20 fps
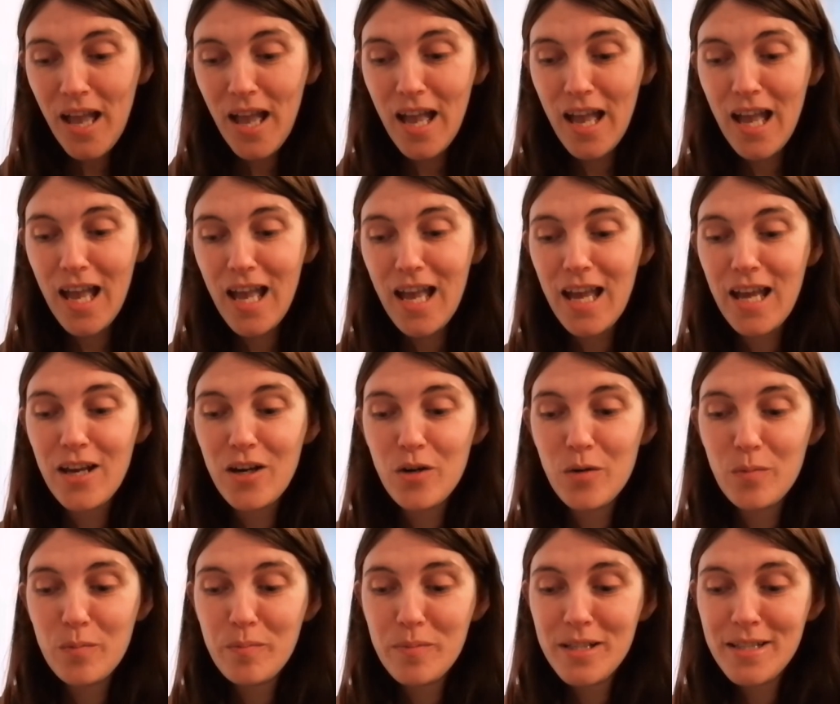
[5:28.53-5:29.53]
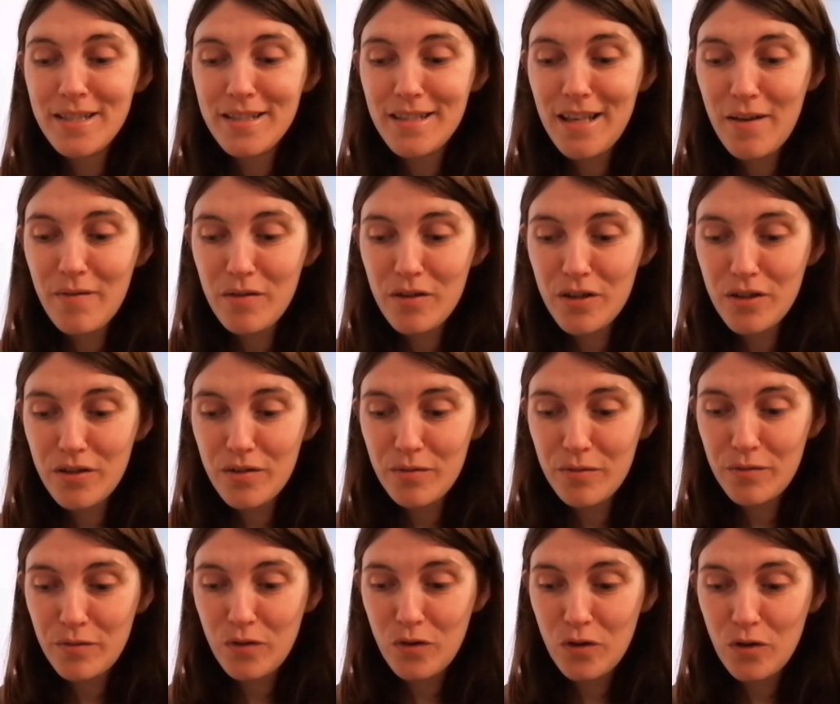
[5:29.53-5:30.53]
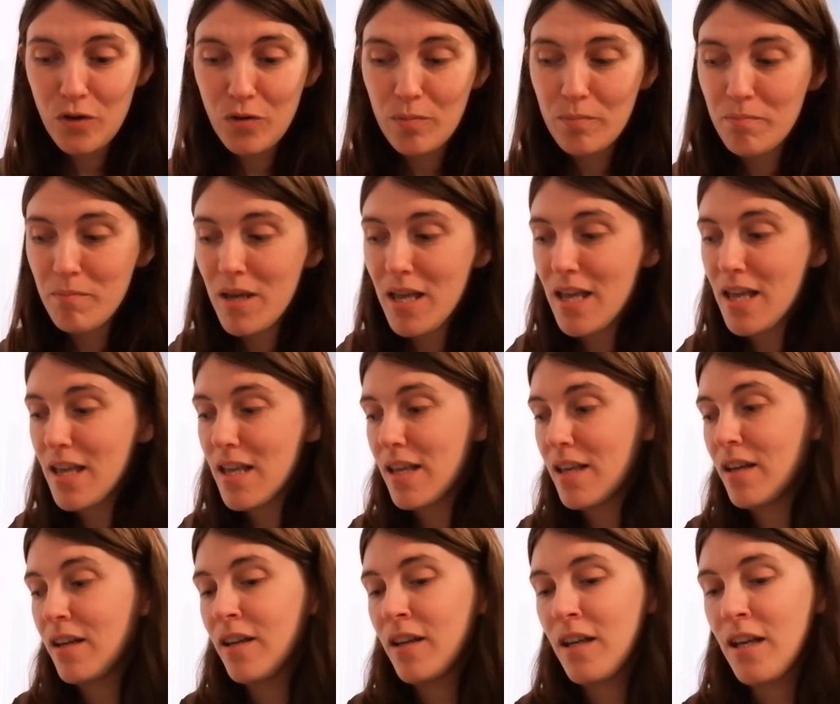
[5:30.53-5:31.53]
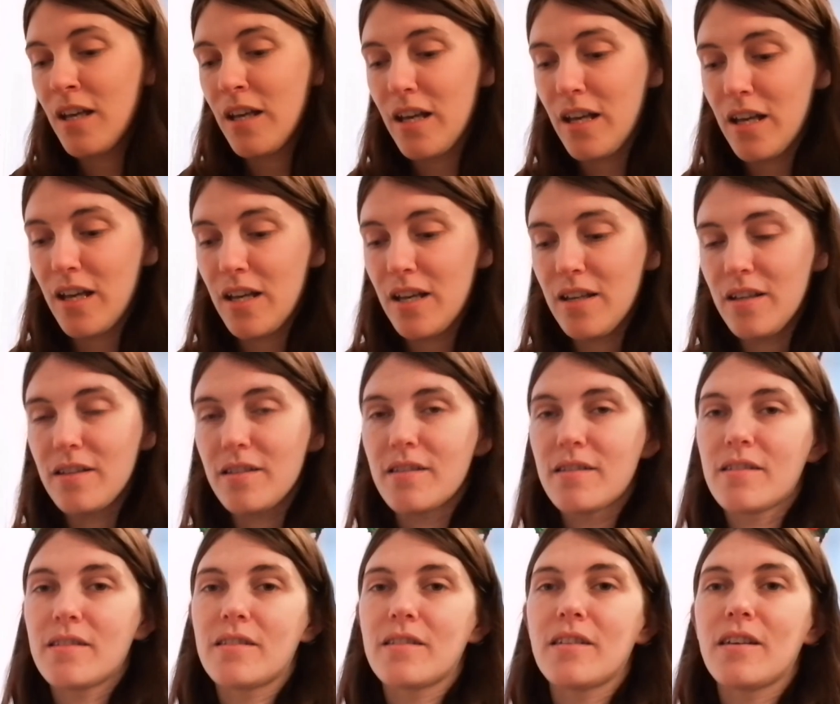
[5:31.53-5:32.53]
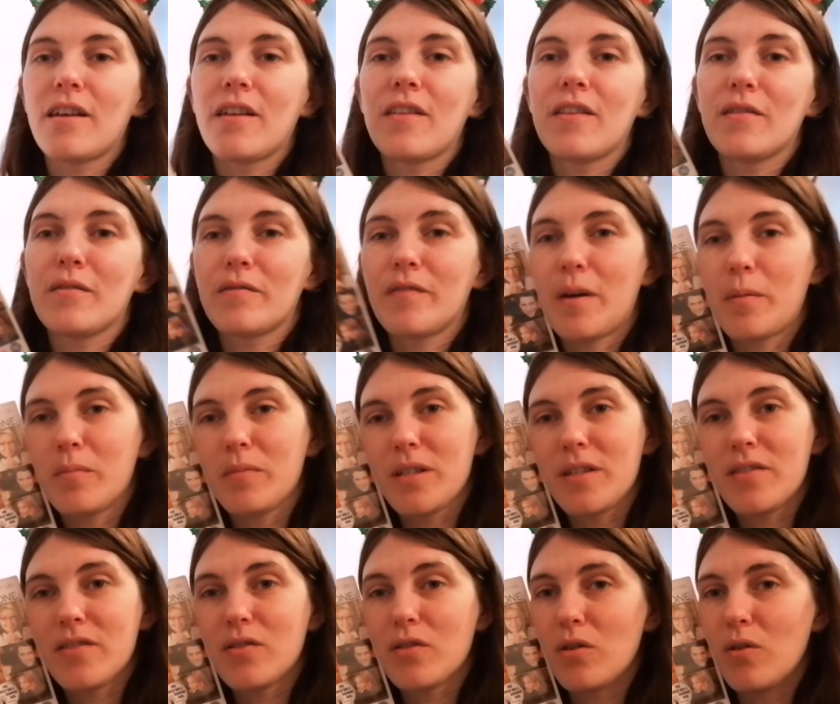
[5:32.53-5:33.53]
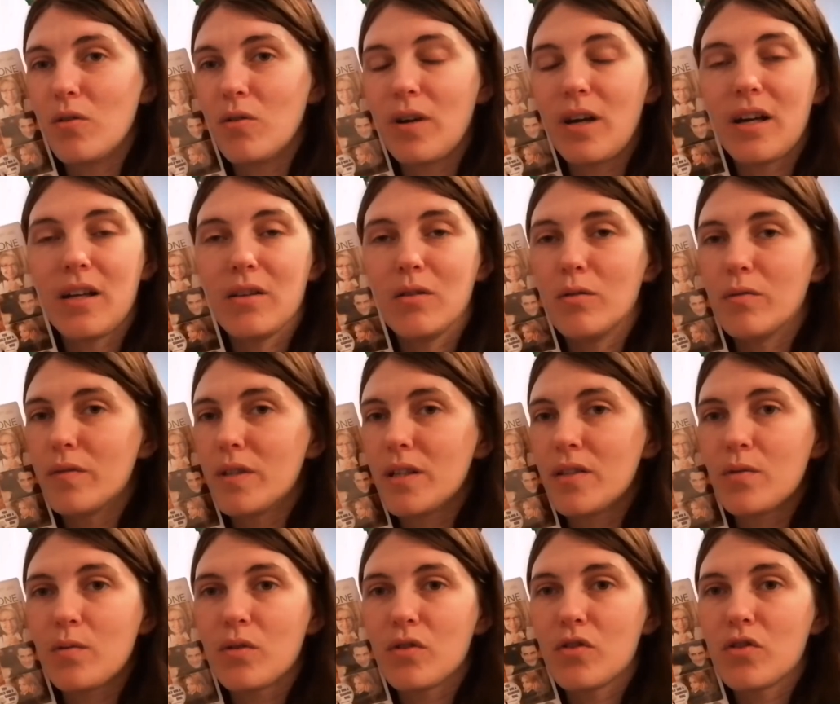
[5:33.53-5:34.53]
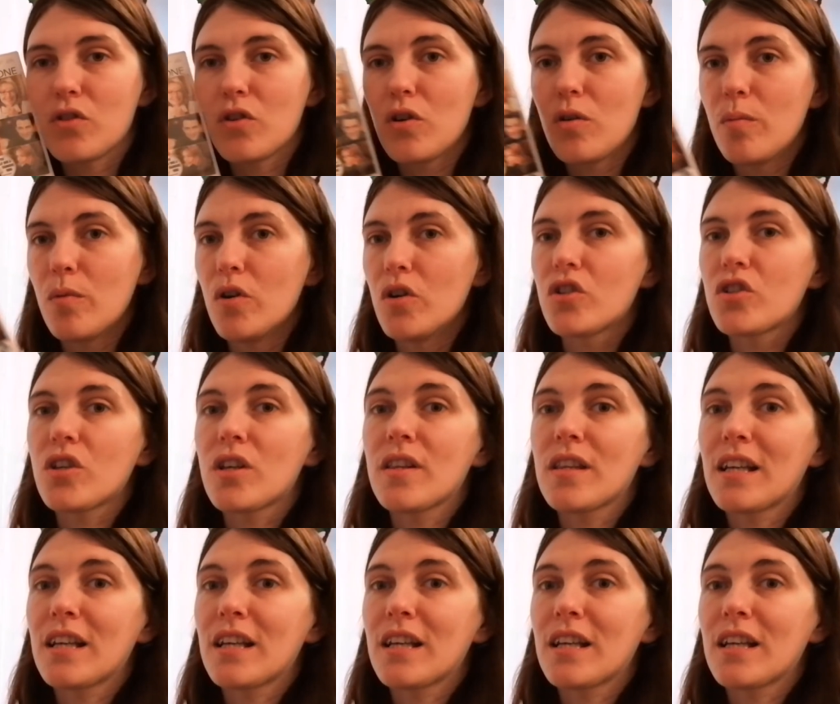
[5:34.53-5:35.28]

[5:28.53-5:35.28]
Number 7 for me is The Family Stone. I love this one so much.